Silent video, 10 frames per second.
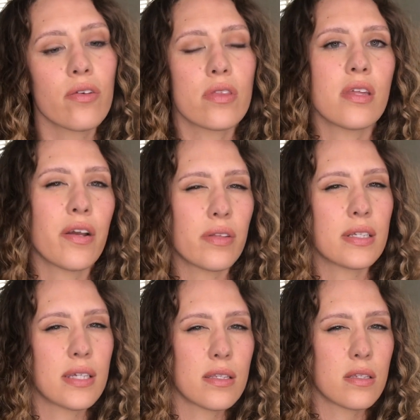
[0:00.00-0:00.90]
hair that
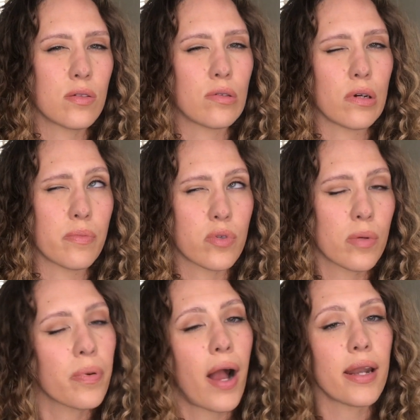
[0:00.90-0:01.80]
tends to absorb
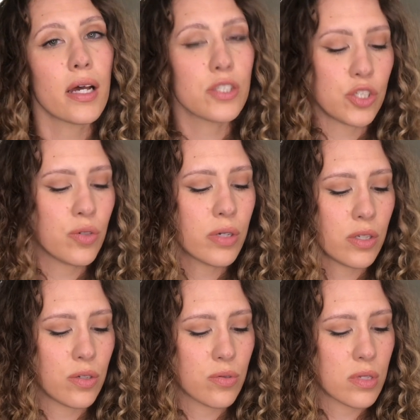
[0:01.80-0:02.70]
product, you can
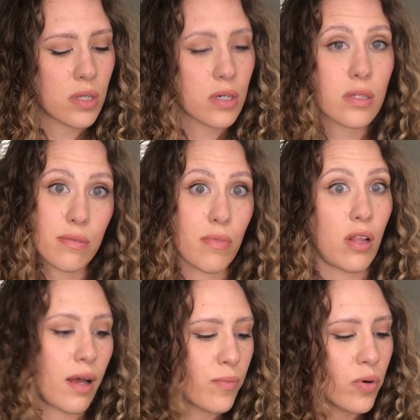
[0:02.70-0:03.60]
use this a
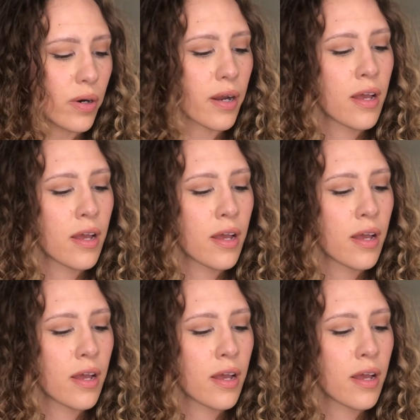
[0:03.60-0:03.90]
lot more.